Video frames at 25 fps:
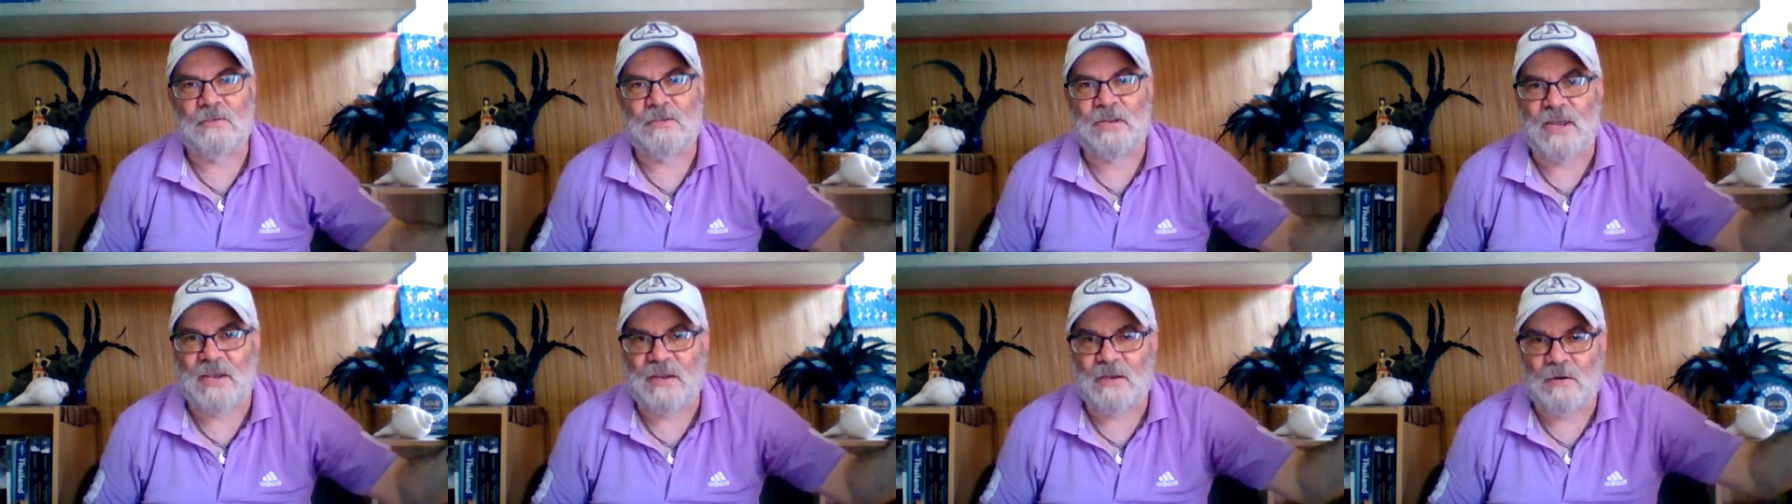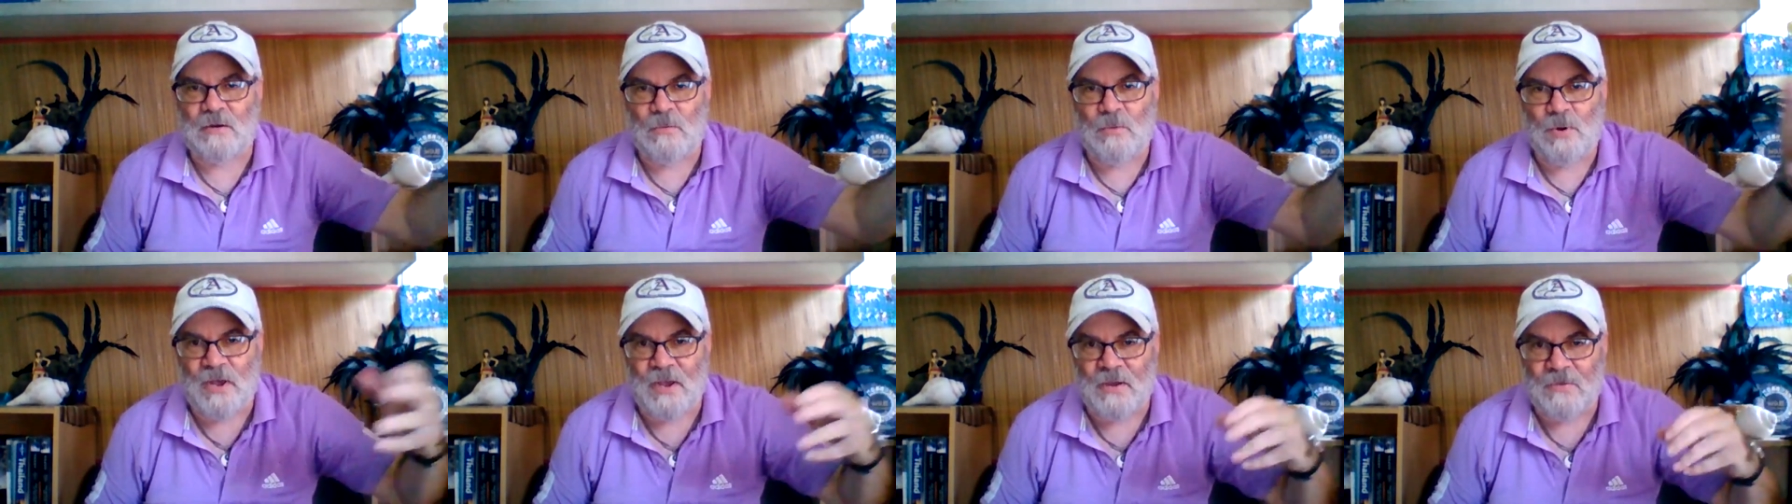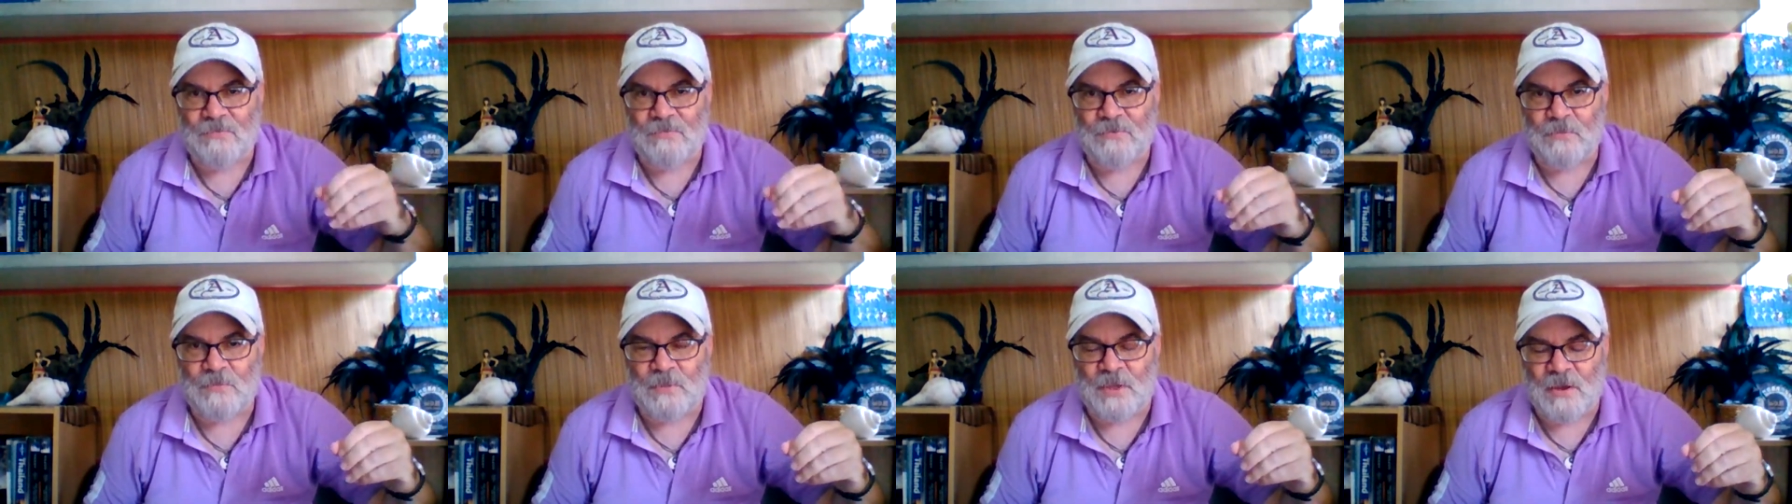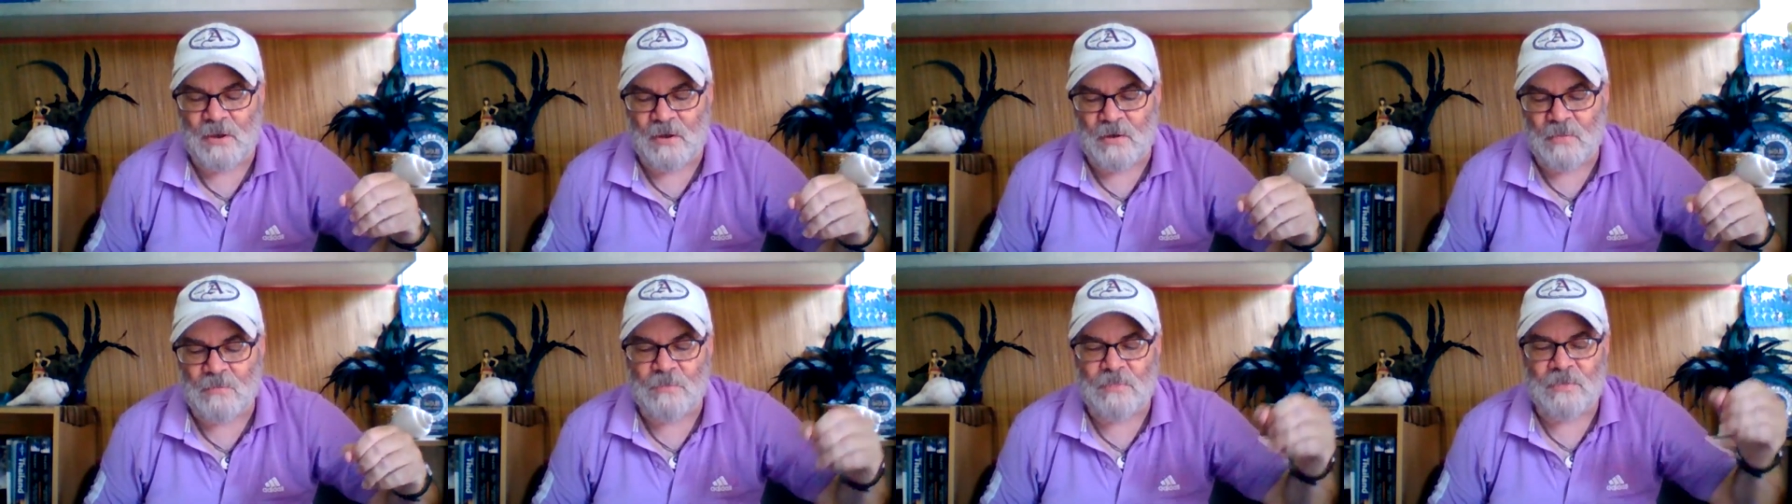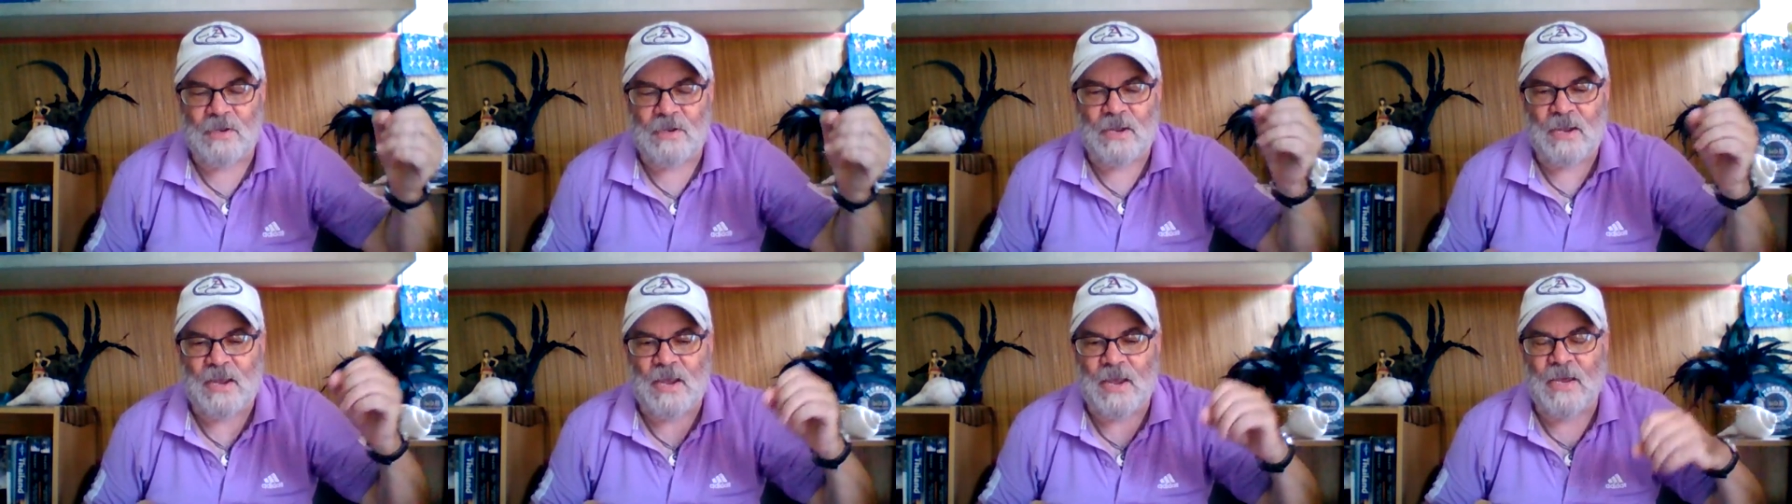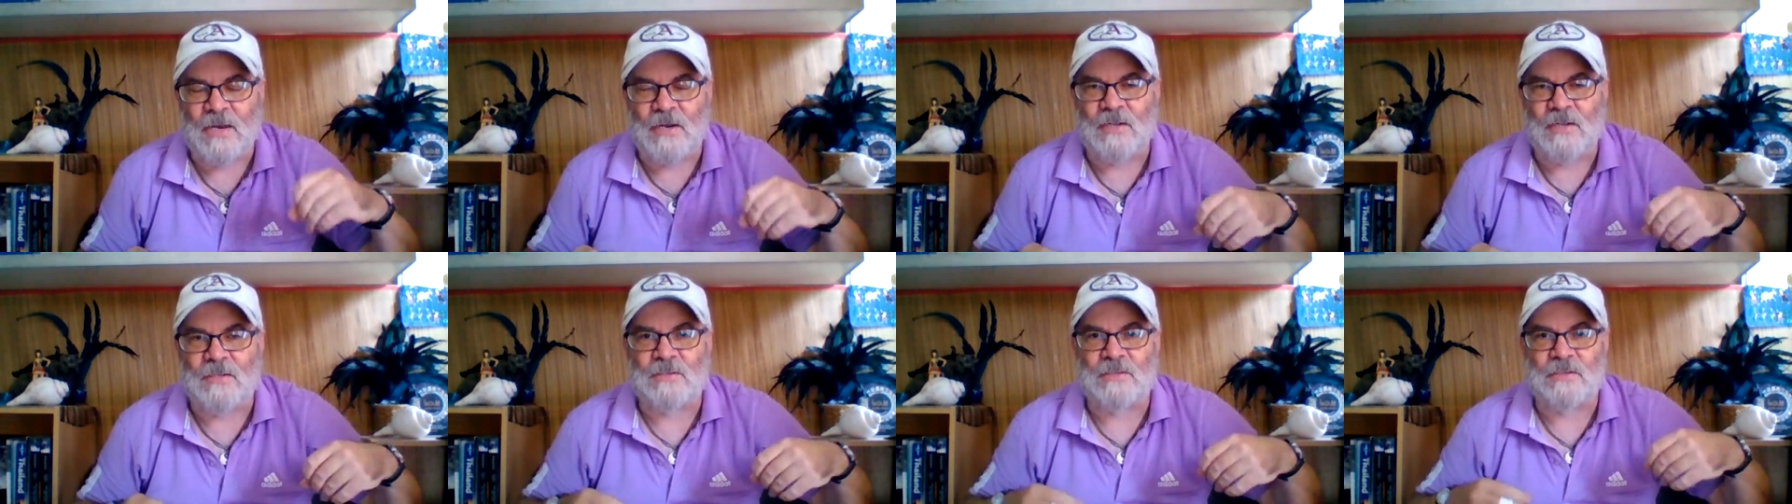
taken away from them, and